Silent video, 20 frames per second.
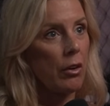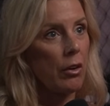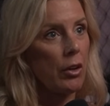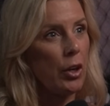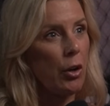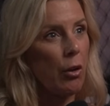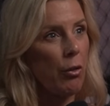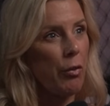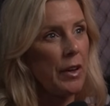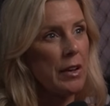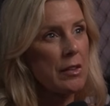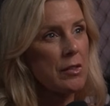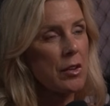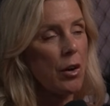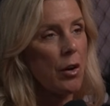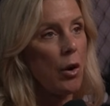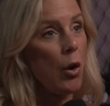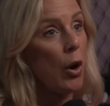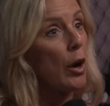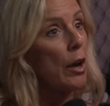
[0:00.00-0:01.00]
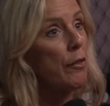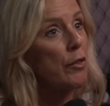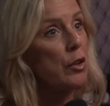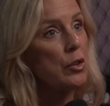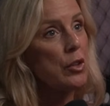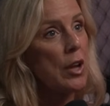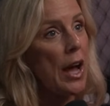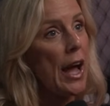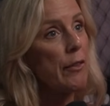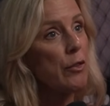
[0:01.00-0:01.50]
No. You don't think so or have
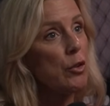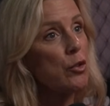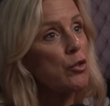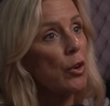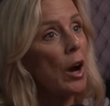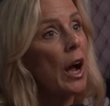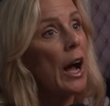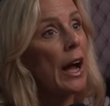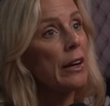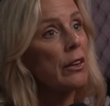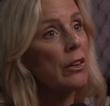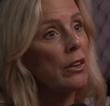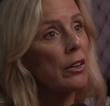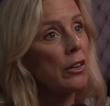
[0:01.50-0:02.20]
you have you tried?